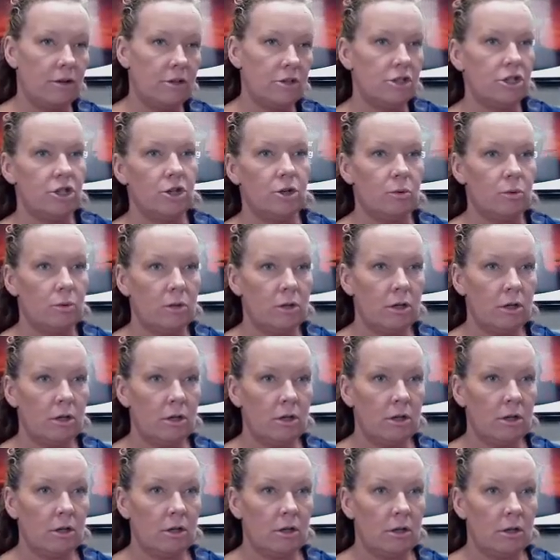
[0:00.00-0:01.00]
and do
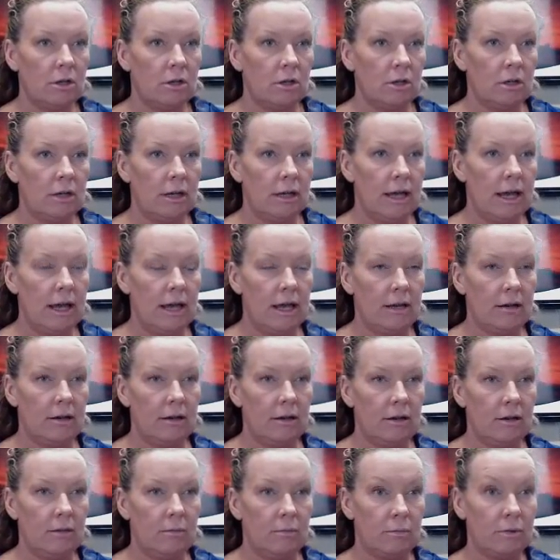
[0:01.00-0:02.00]

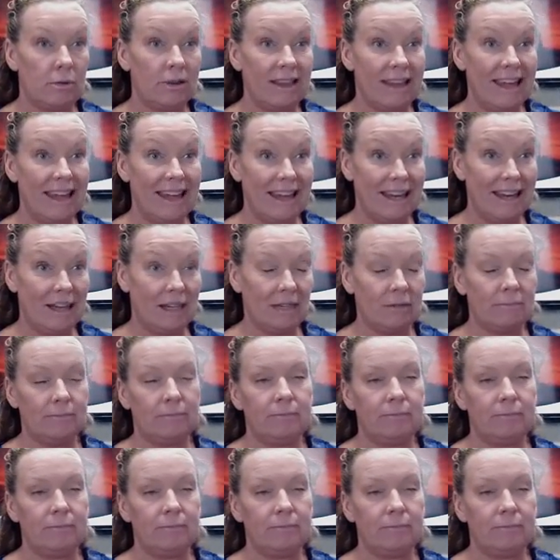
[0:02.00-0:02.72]
and plan.